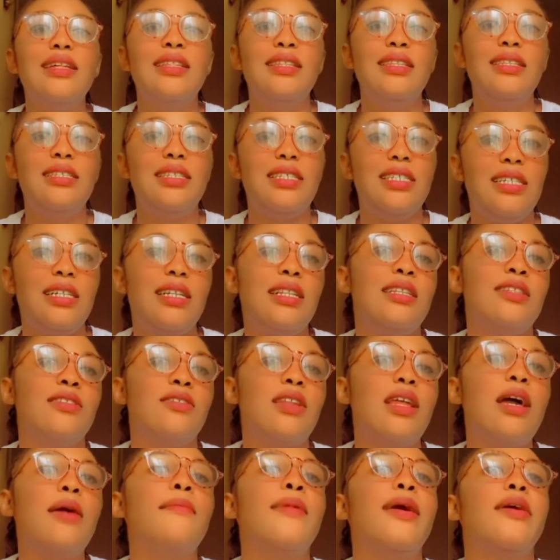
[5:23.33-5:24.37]
This channel is
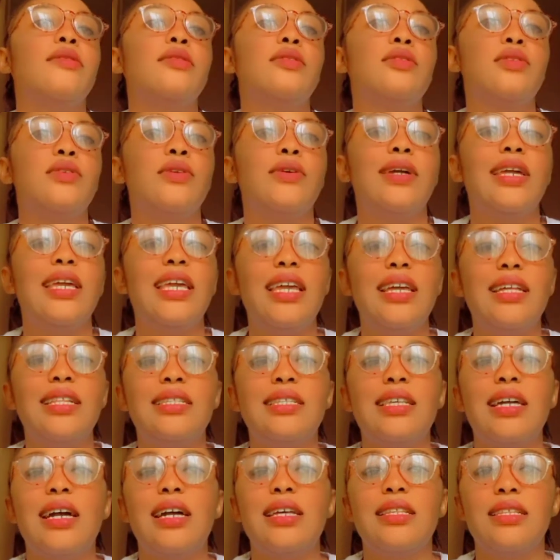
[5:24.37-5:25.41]
all about your health
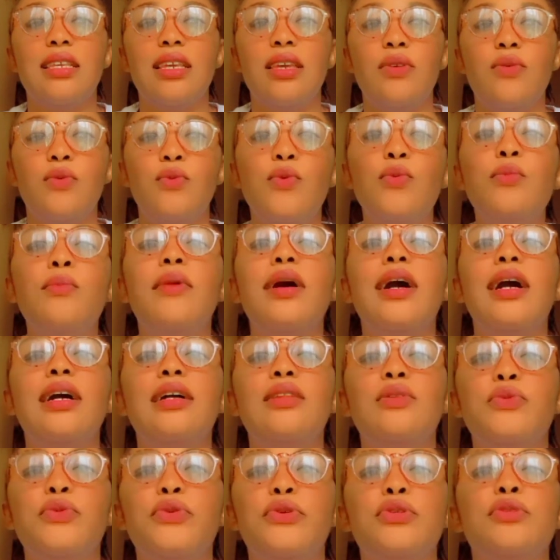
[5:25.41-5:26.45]
as a
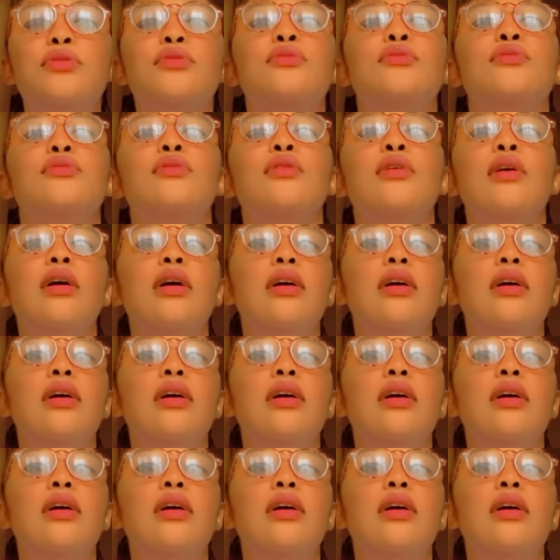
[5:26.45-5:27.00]
woman. We also